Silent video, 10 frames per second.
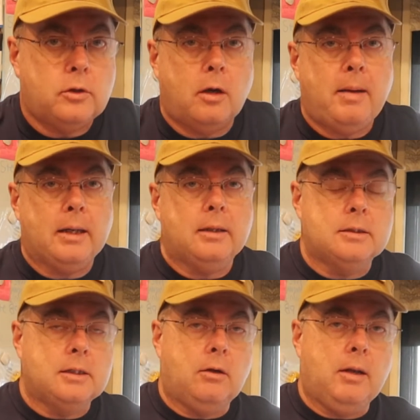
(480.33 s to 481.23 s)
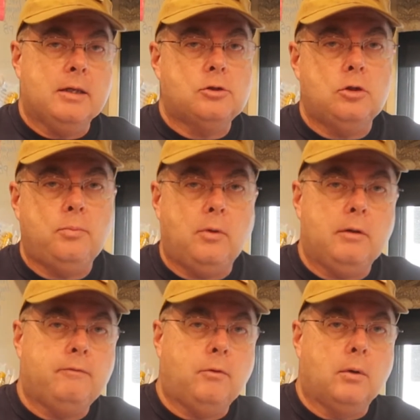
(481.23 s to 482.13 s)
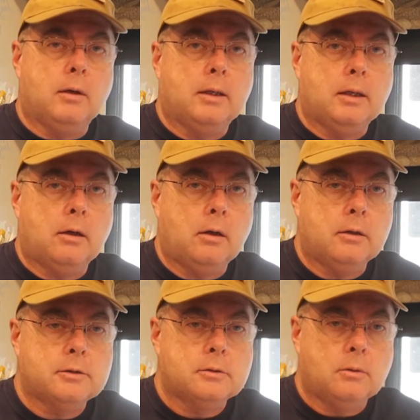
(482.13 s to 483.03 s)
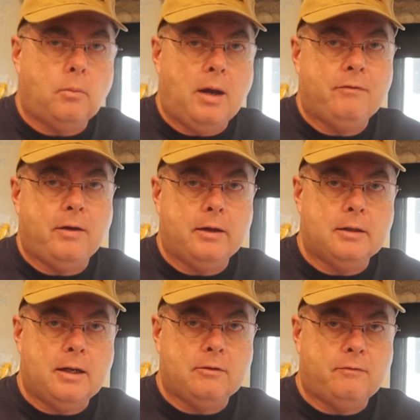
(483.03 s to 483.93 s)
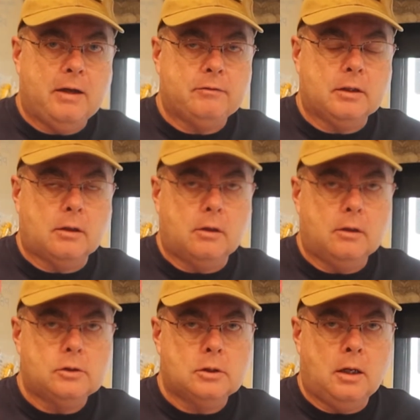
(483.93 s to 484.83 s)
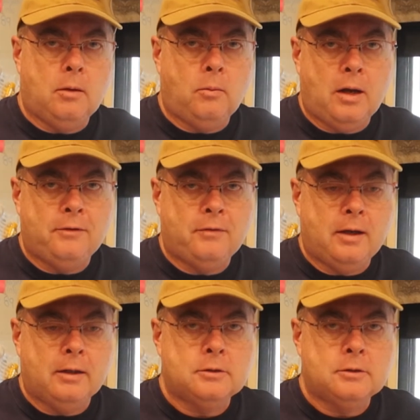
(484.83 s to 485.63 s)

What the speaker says: drawback to this, it only has 2.4 gigahertz Wi-Fi. It doesn't have the 5 gigahertz Wi-Fi.